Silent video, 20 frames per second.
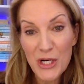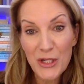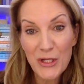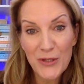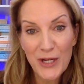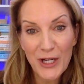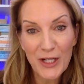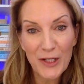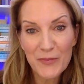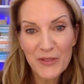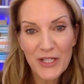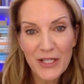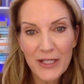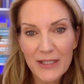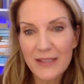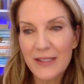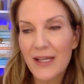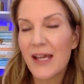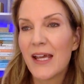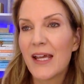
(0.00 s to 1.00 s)
who helps
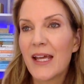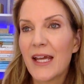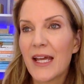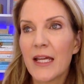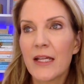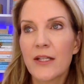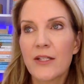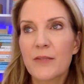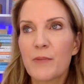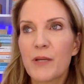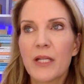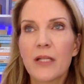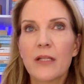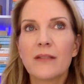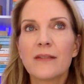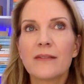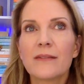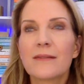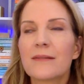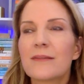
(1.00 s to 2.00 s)
us, it's
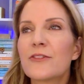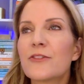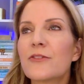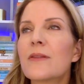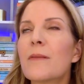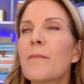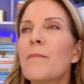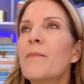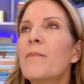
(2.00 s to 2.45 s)
been the